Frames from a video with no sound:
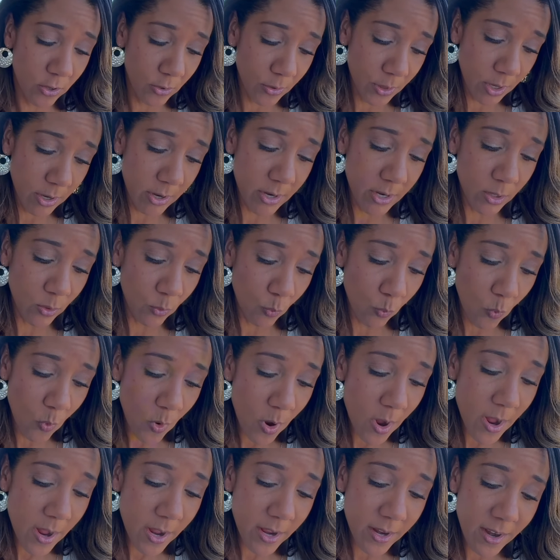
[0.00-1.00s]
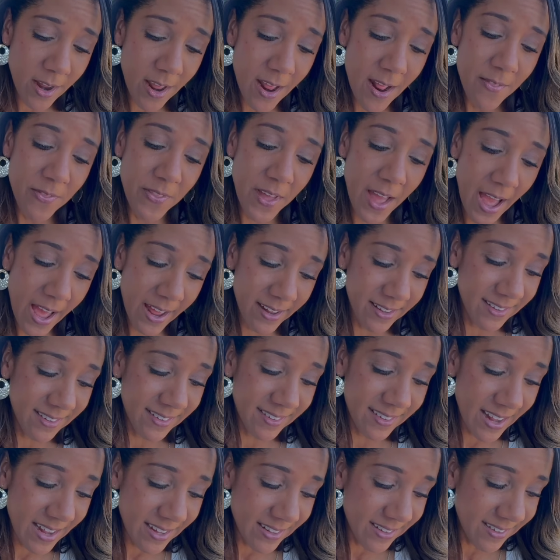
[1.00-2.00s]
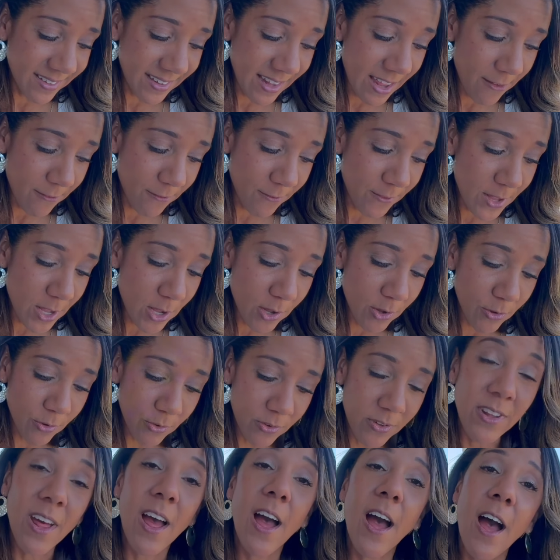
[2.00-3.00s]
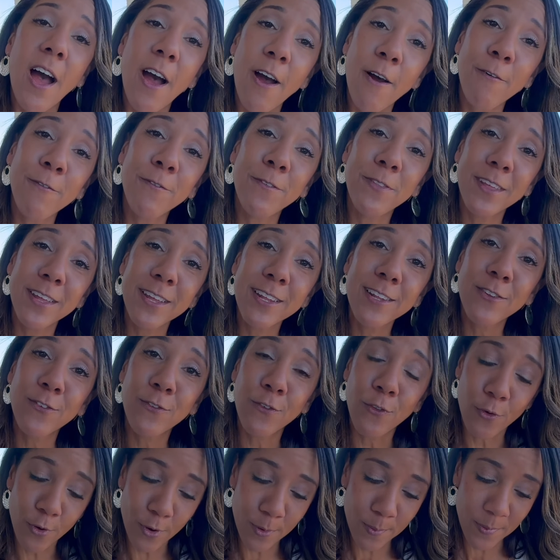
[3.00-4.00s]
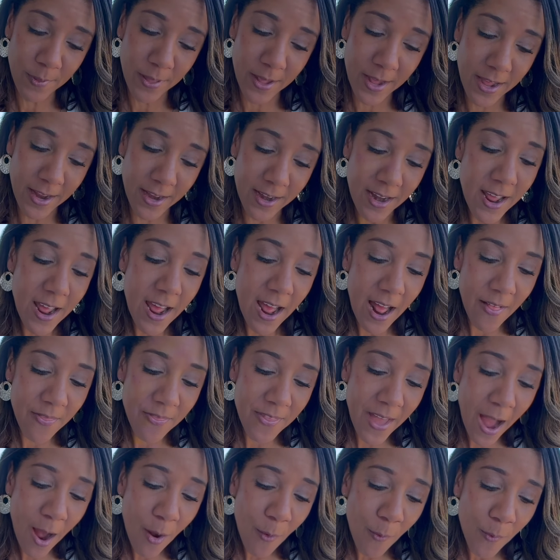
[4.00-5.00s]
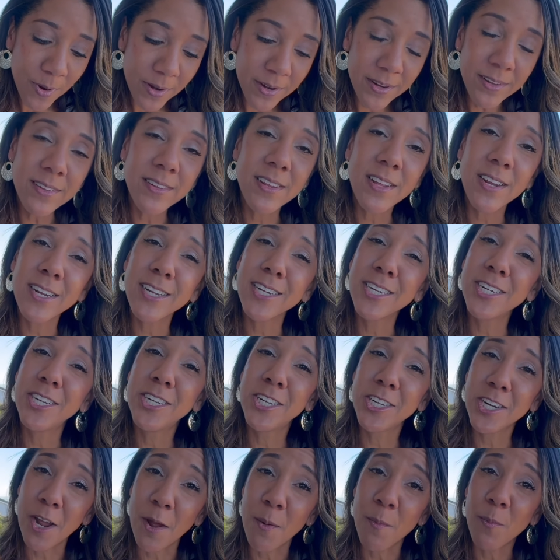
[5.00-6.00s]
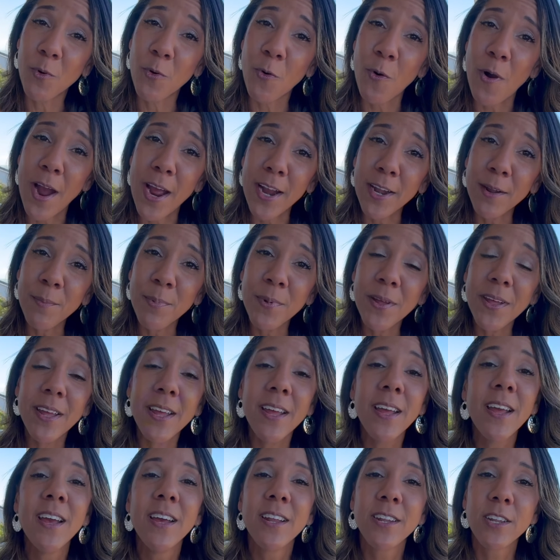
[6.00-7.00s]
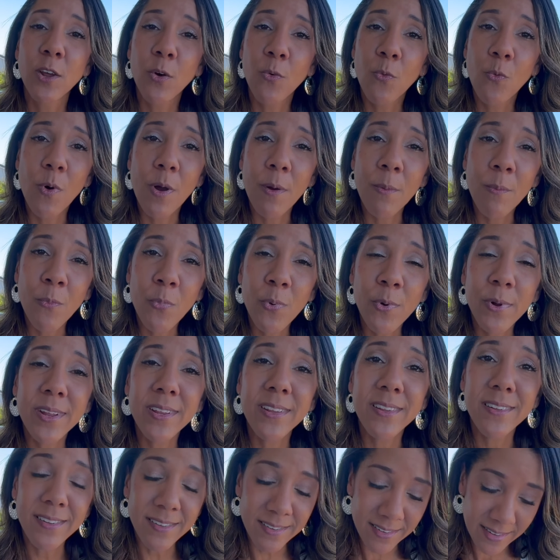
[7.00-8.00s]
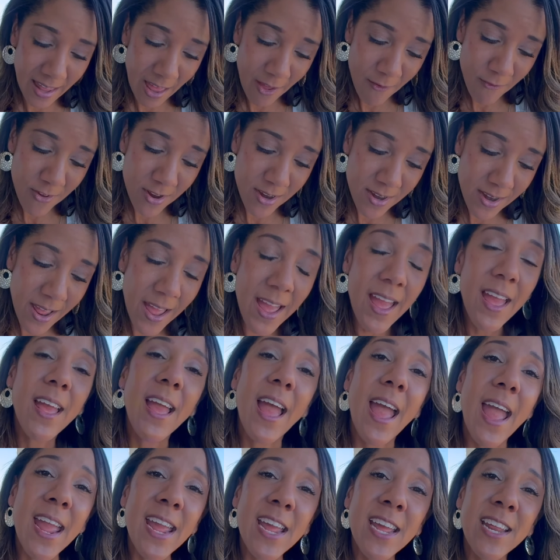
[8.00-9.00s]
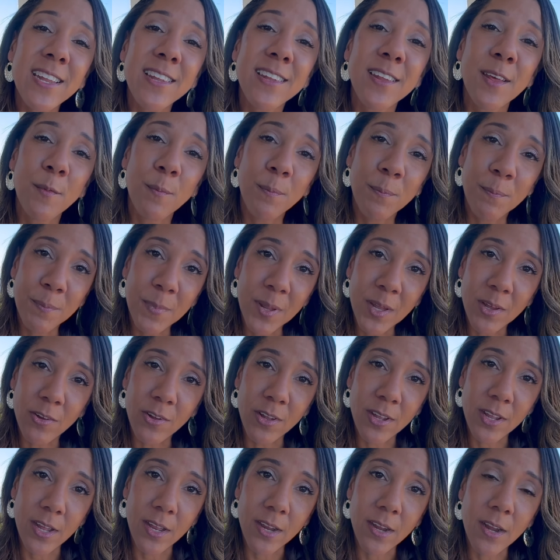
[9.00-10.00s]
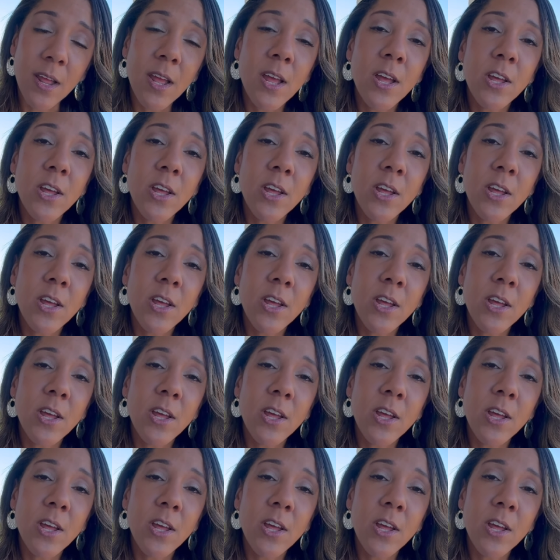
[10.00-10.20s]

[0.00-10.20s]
So there is one that has sunset views of this floor plan, and that one is going to jump quite a bit to $1.78 million.